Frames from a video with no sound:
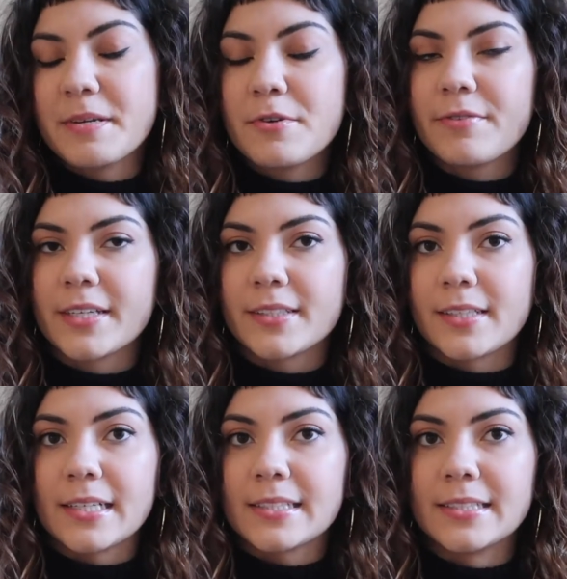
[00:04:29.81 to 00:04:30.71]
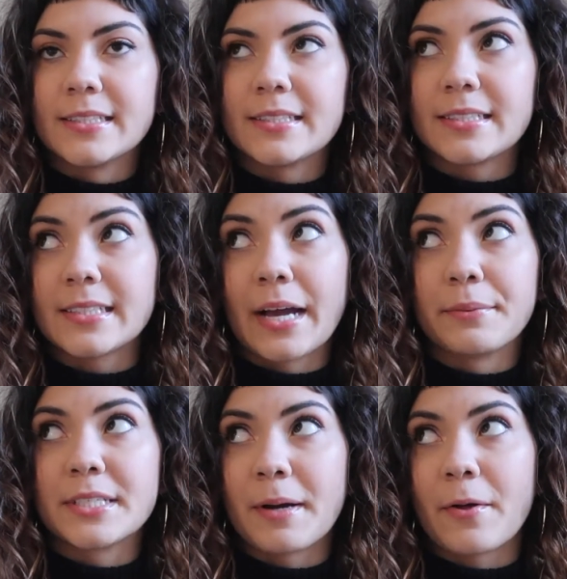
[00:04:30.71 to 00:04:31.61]
been moving a lot since I
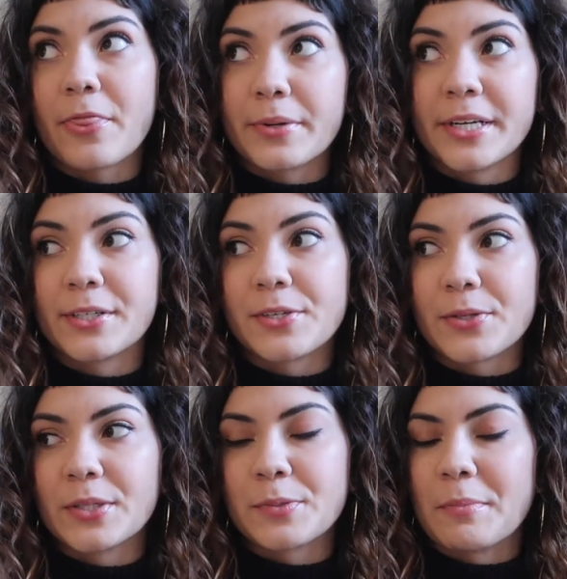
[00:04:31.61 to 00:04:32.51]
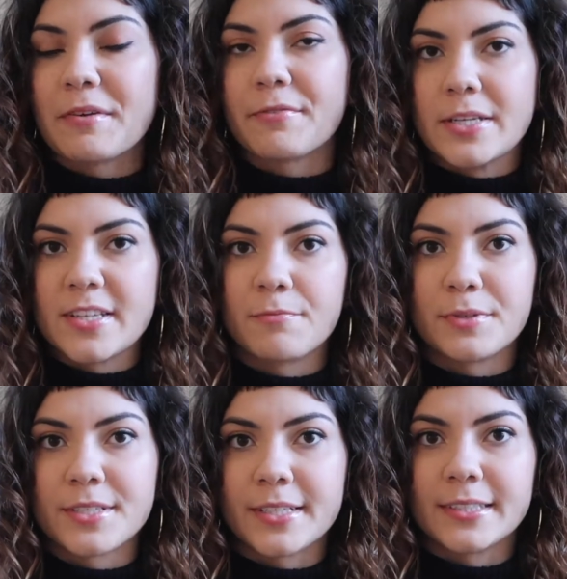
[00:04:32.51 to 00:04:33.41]
was about 3 years old, is when we first left
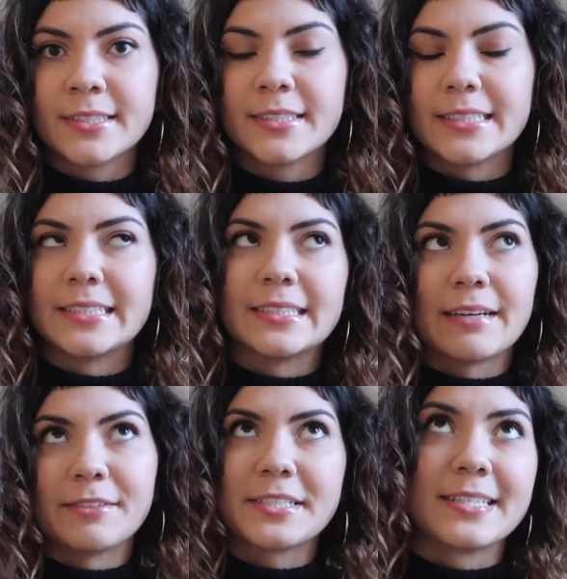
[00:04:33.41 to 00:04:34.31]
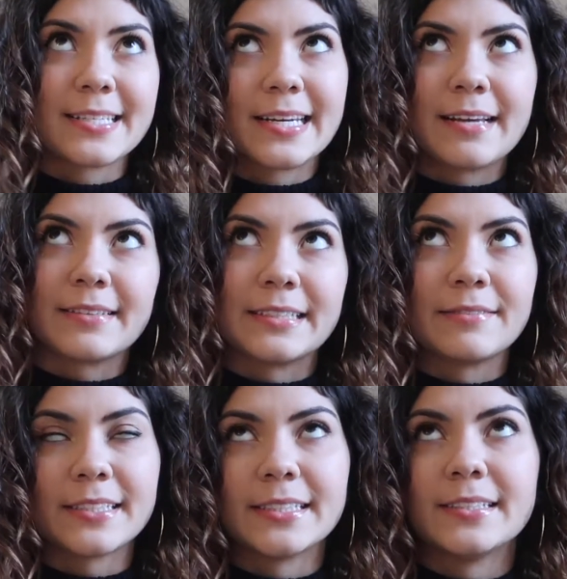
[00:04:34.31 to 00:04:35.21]
Brazil, and ever since then I
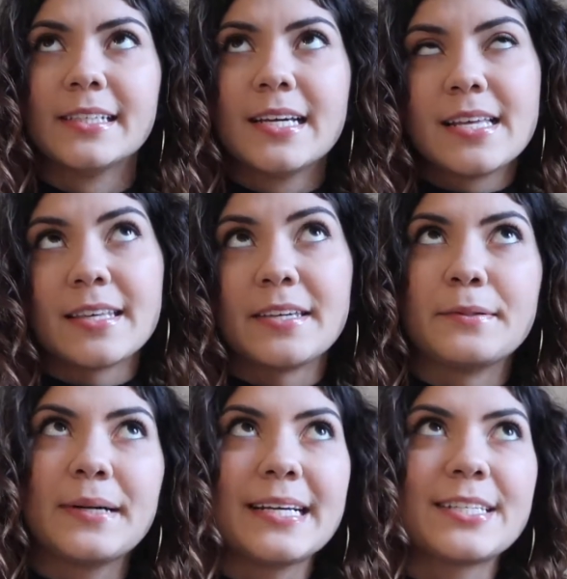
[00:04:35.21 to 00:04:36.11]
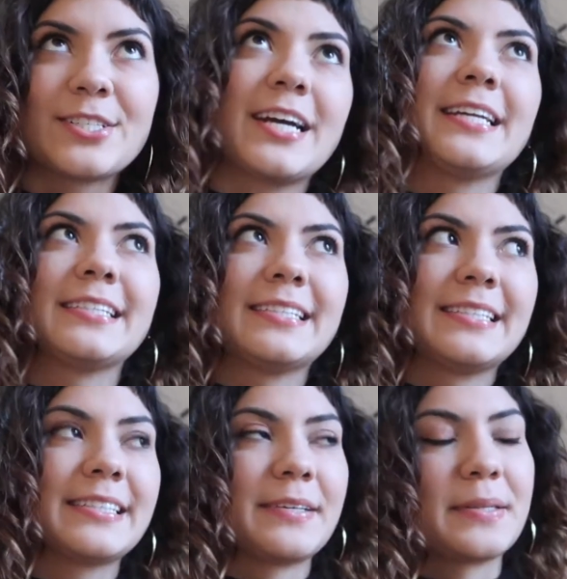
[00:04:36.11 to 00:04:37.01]
lived in the US,
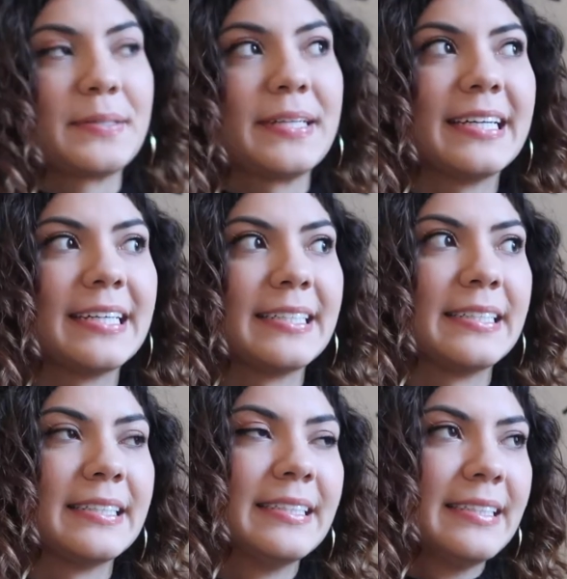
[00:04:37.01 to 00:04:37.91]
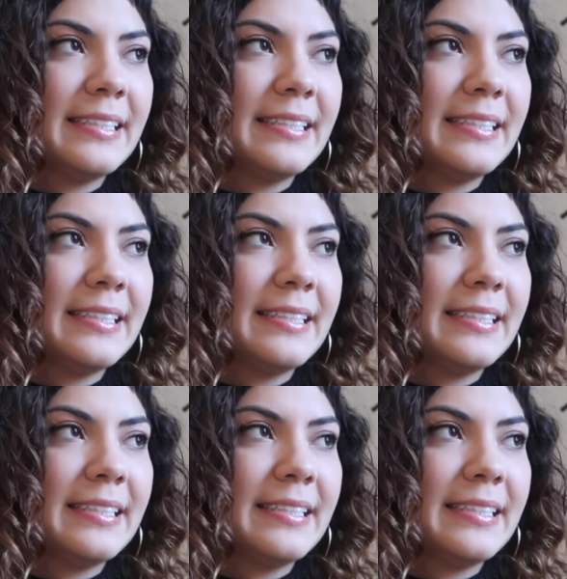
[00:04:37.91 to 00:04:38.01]
China, South Korea,